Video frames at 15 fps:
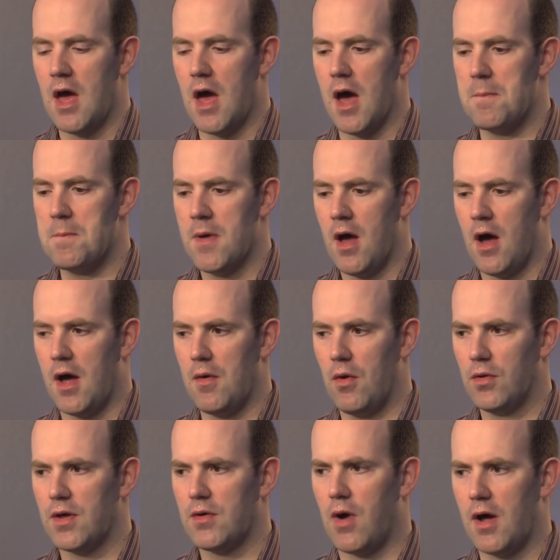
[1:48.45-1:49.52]

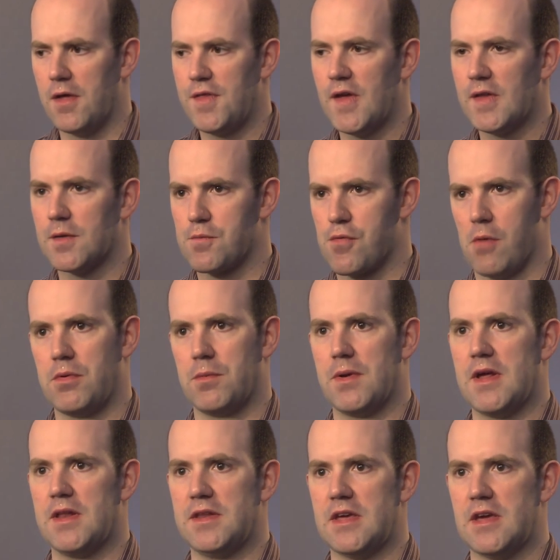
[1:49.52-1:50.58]
although I think that
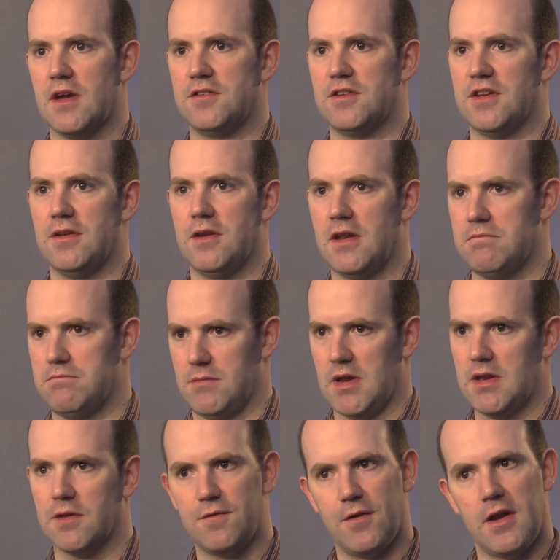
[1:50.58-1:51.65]
probably in the year to
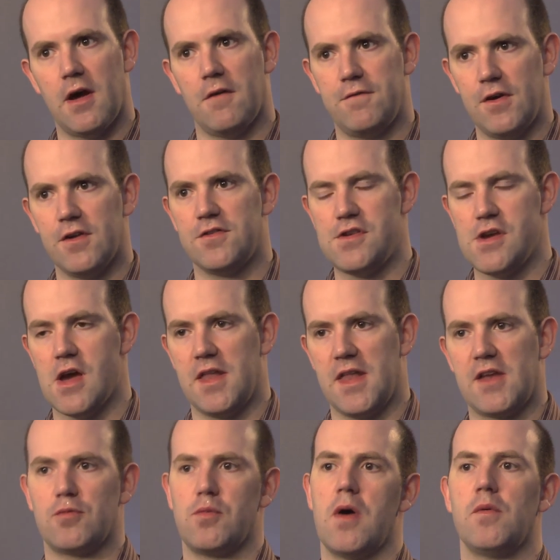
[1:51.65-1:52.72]
in our first year,
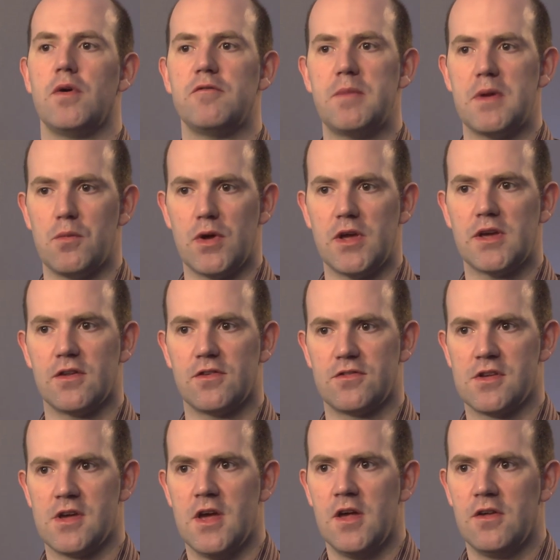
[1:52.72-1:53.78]
that's where we've been weakest.